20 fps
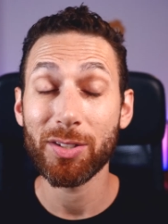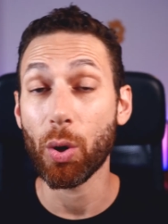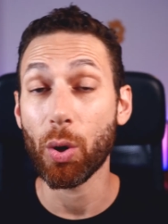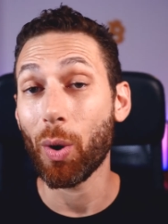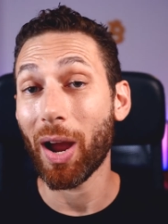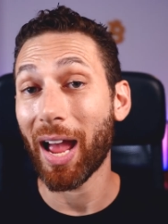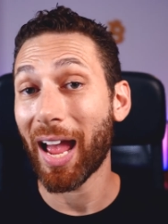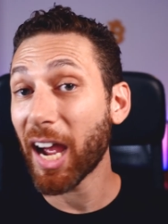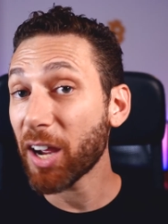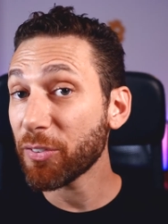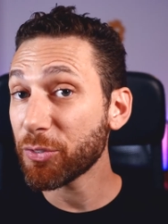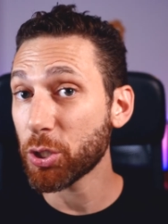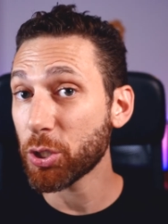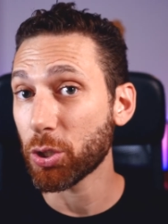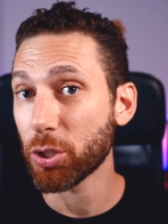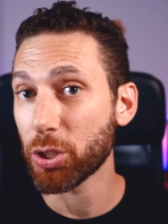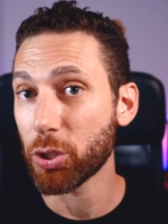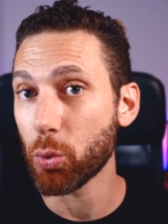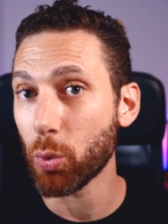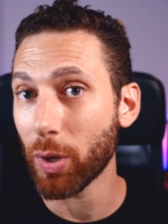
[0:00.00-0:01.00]
So
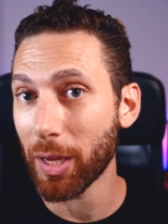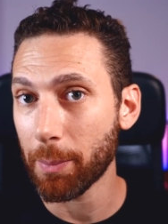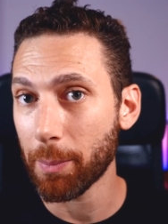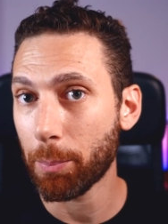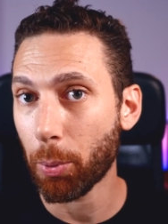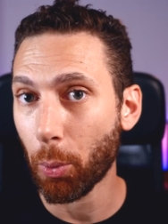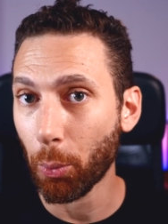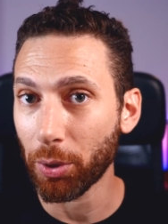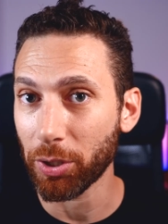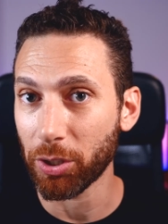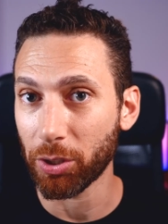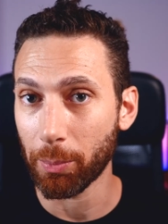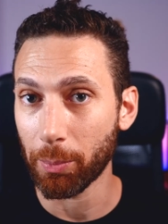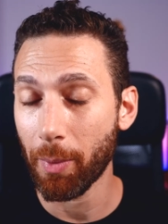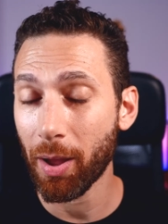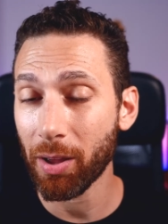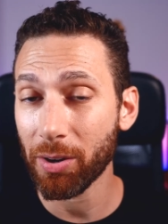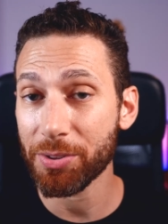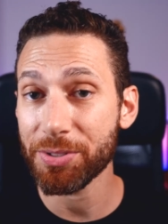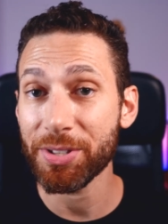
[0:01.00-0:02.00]
after you import your
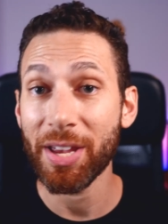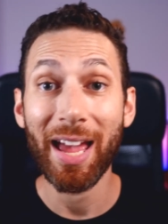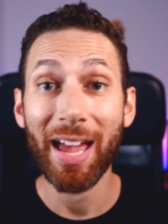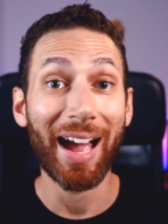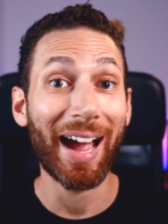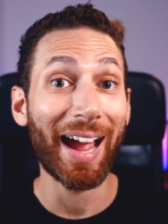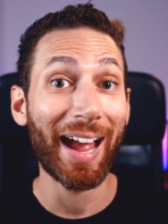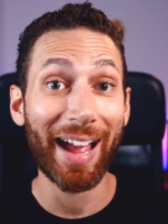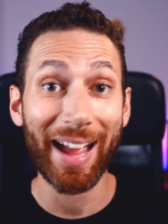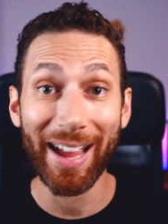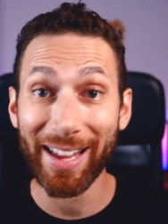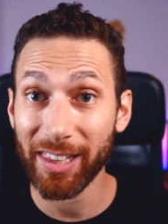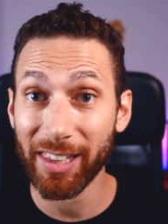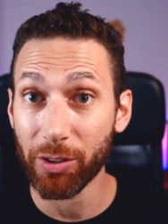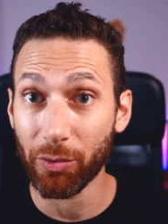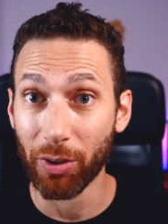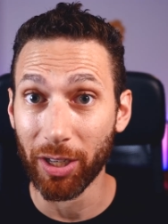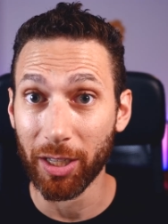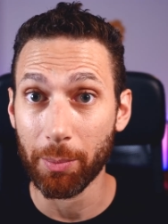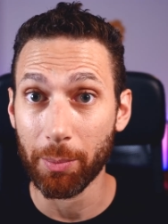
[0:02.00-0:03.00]
models, I
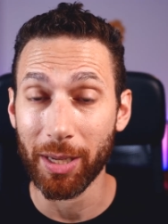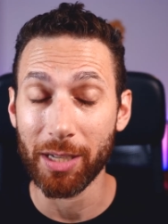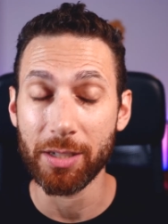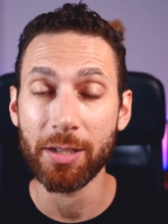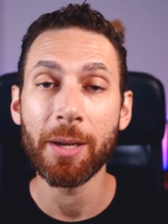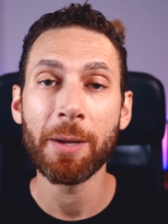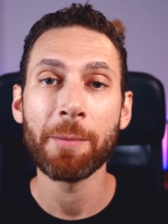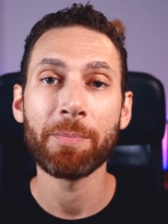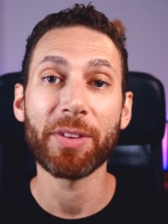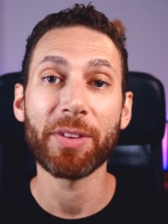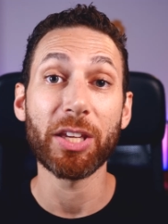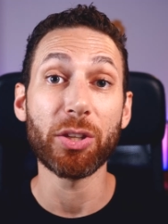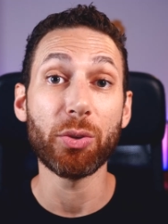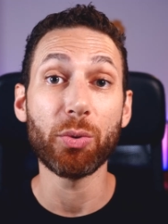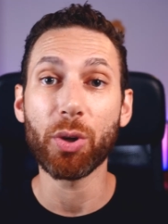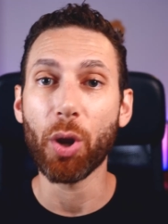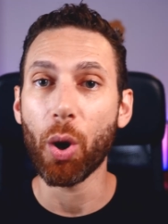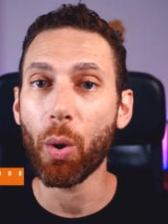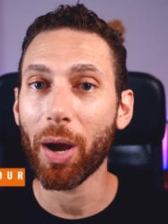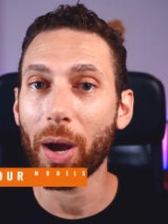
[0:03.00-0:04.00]
highly recommend that
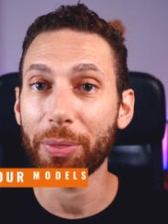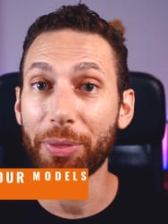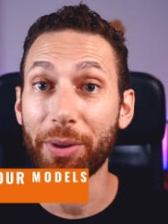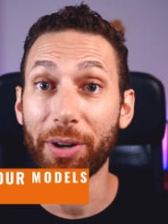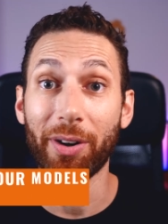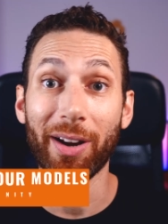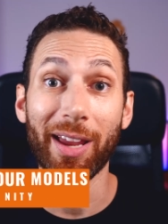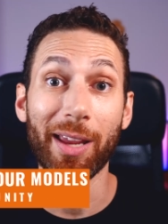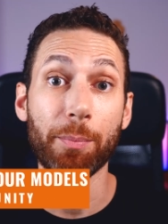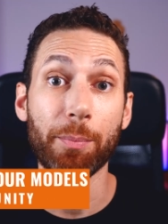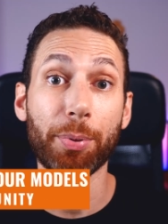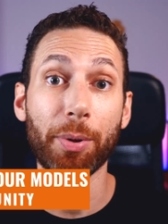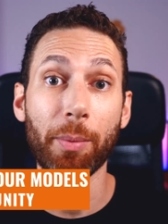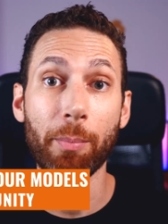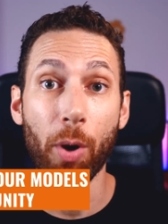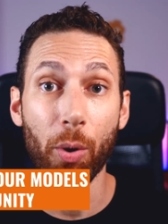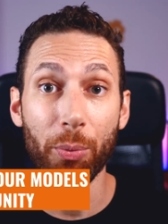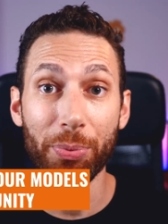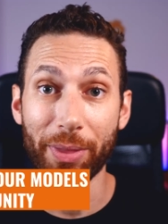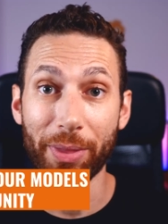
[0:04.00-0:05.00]
you go out there and
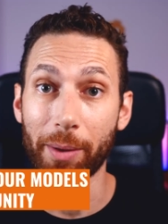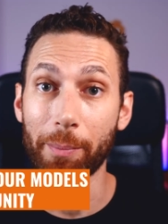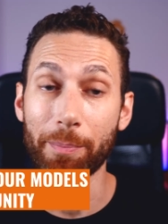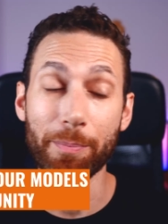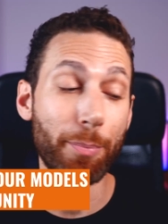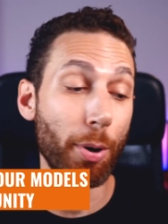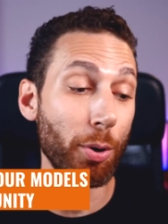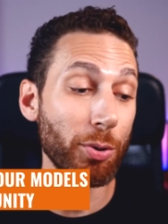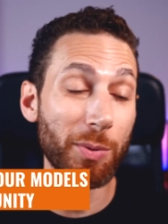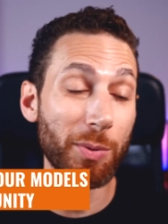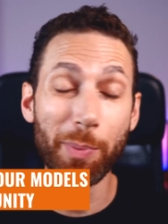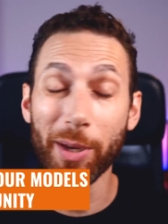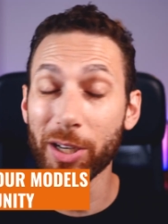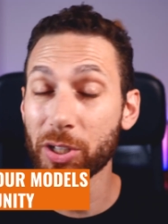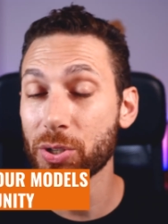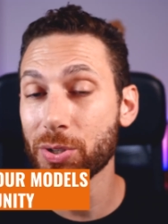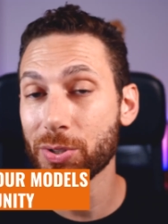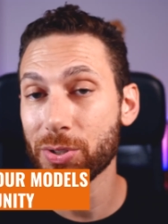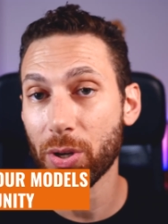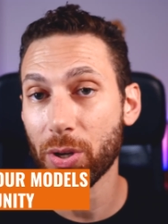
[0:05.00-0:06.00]
promote them, post
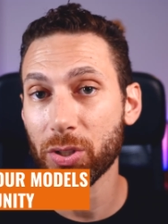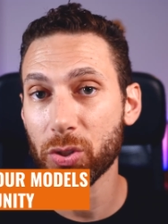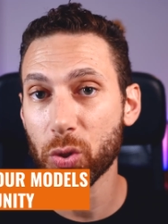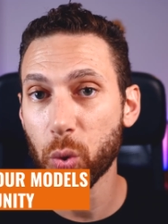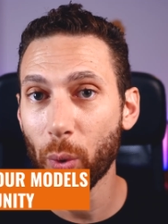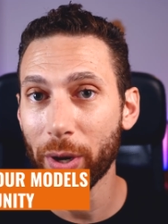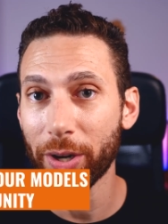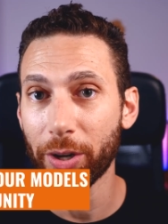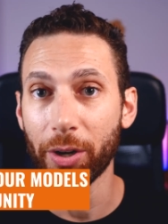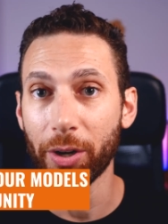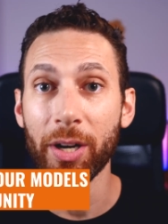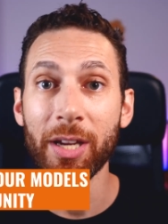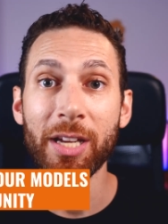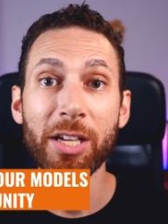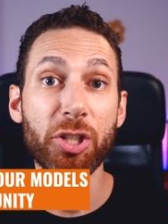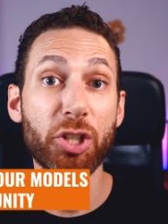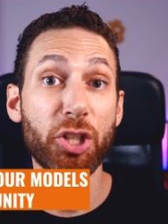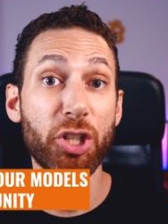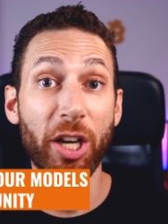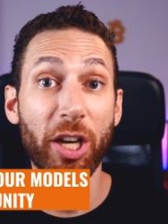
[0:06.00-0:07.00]
pictures on Twitter,
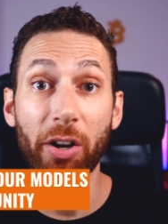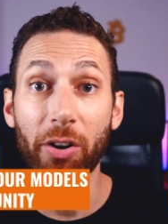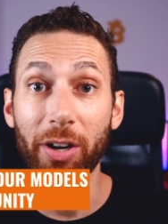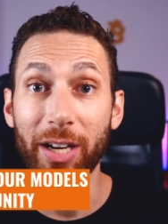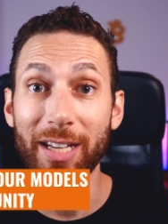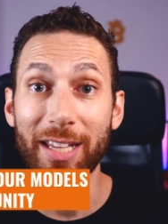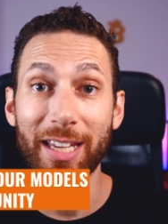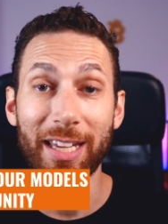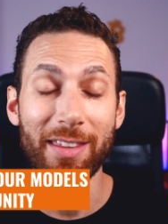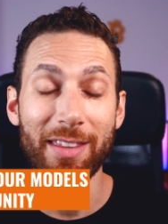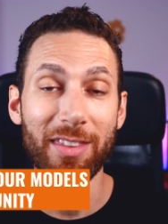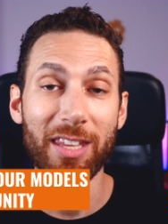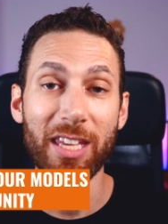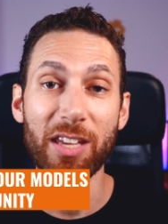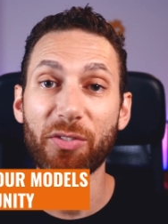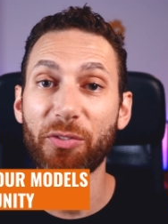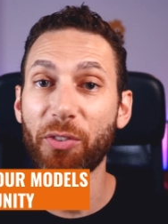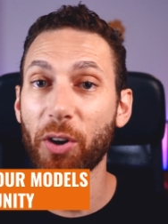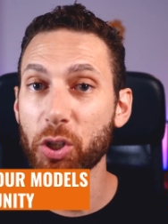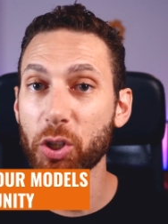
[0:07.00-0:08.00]
share it in
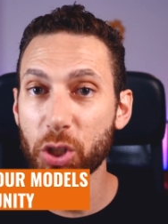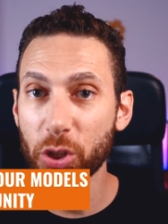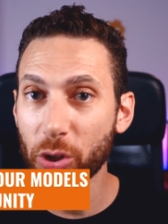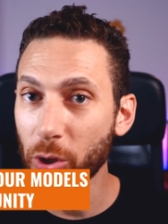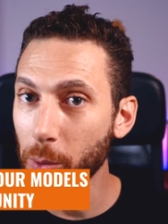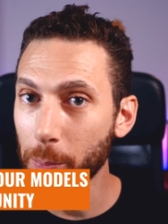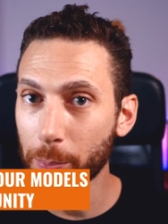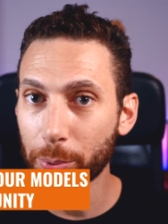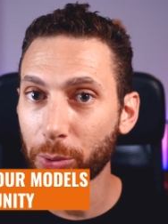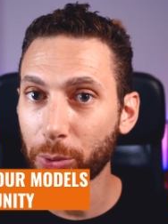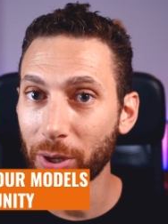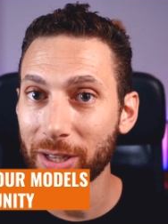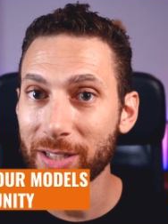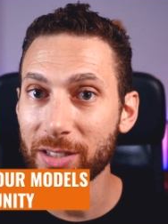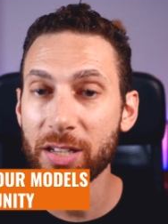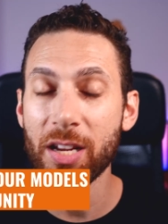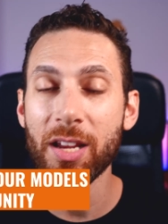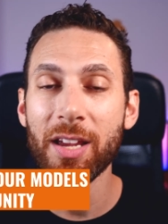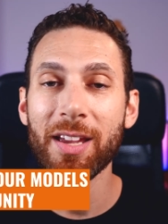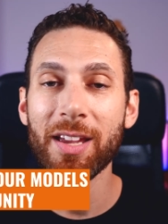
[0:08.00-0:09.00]
the functional
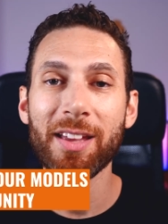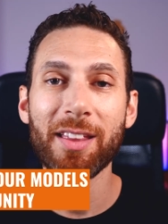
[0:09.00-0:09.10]
print